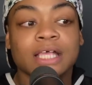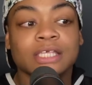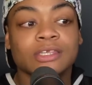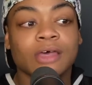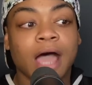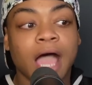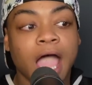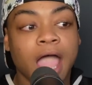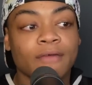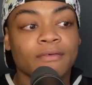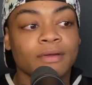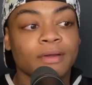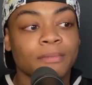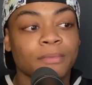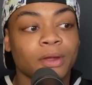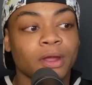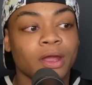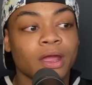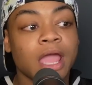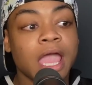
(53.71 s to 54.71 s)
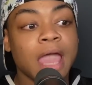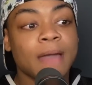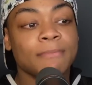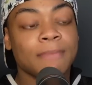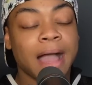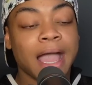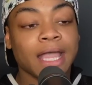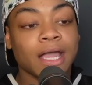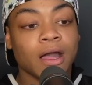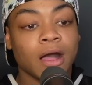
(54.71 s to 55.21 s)
So I remember
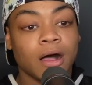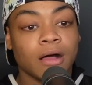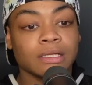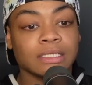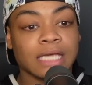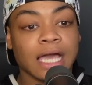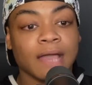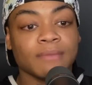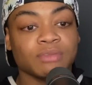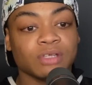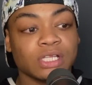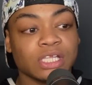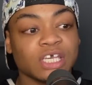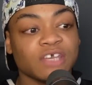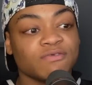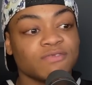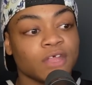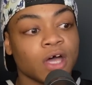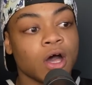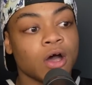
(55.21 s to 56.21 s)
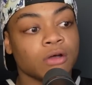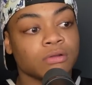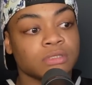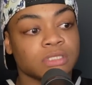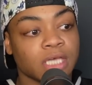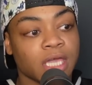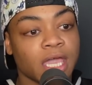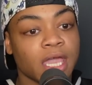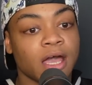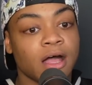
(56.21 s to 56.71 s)
my call time to leave the
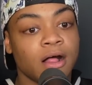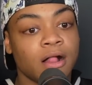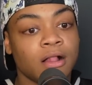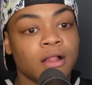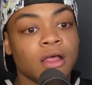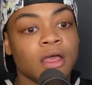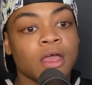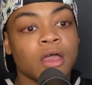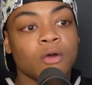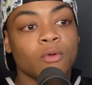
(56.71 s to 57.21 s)
hotel